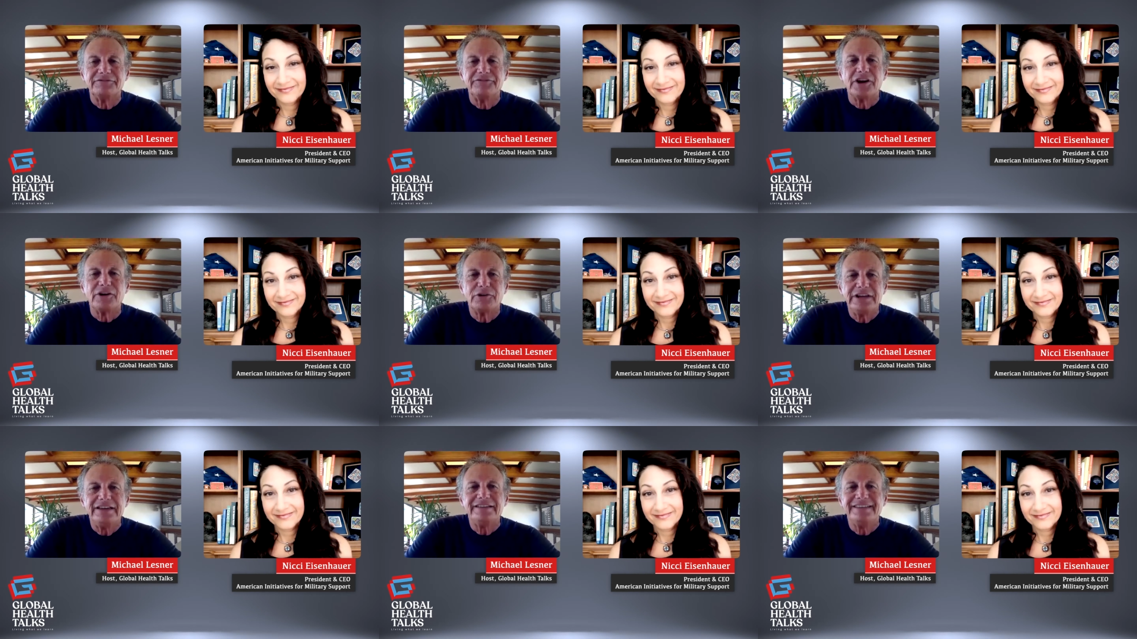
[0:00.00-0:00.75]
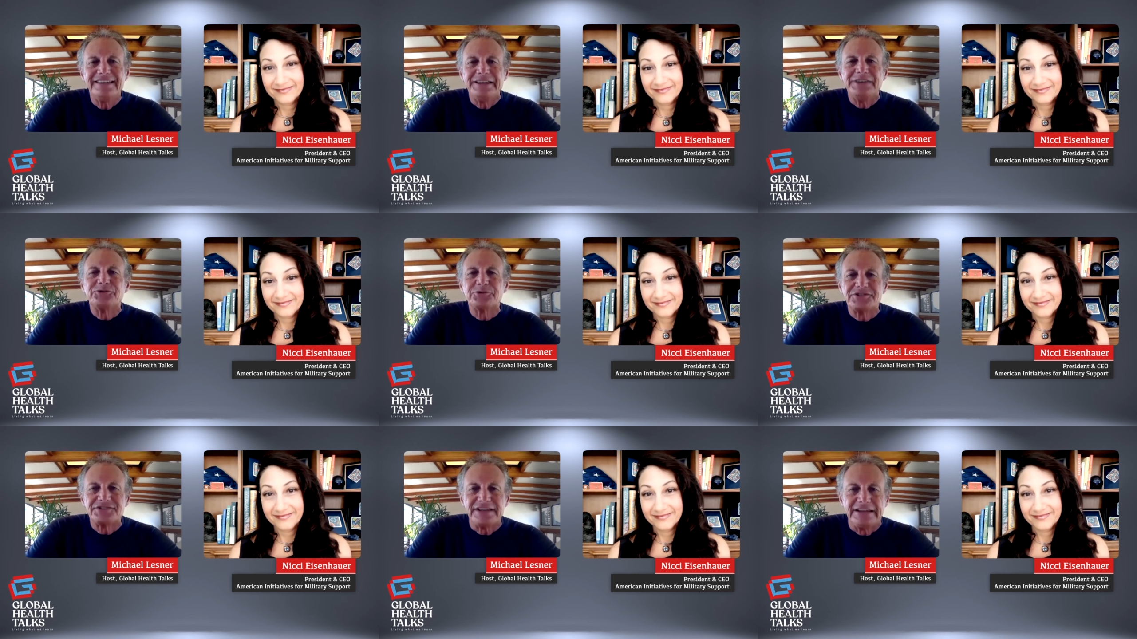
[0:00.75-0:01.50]
Speaker 1: very
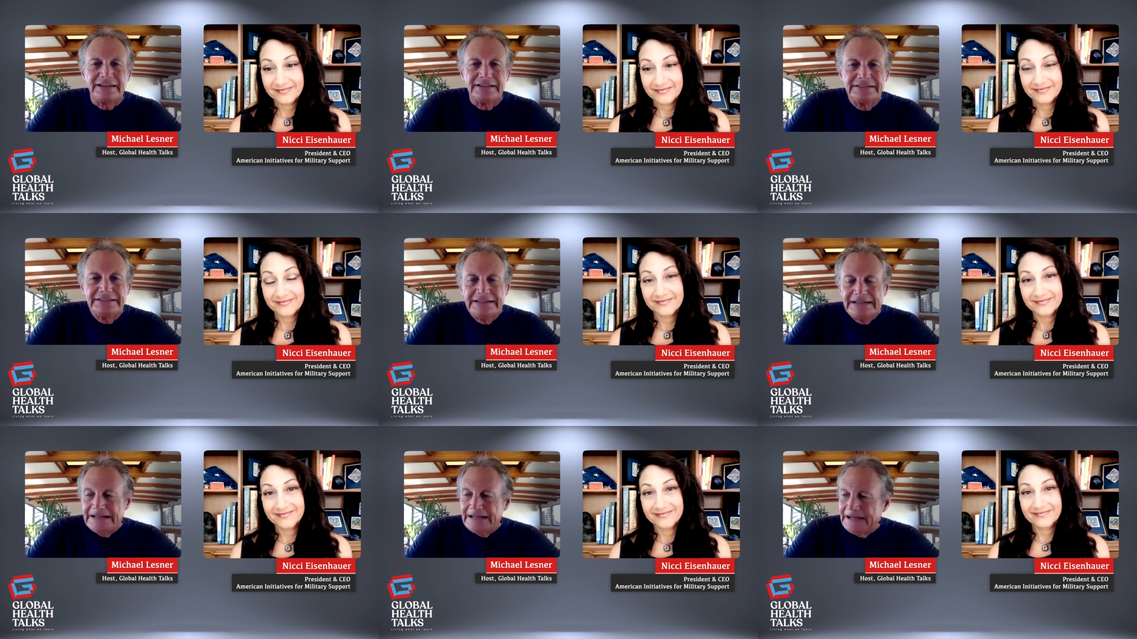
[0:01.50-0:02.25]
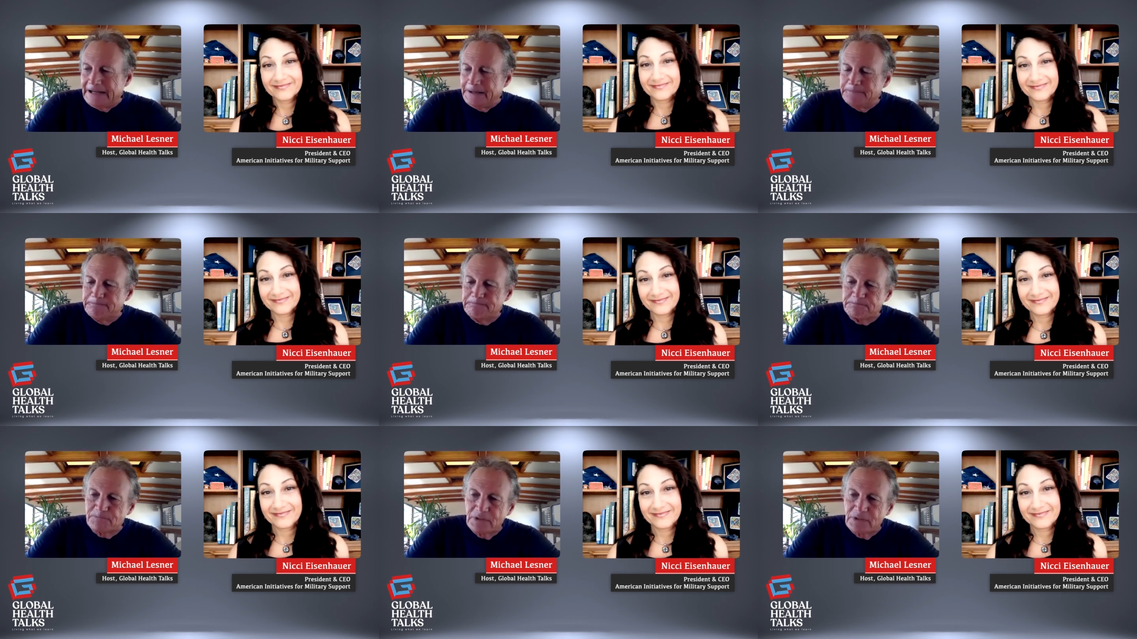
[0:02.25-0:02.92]
interesting um,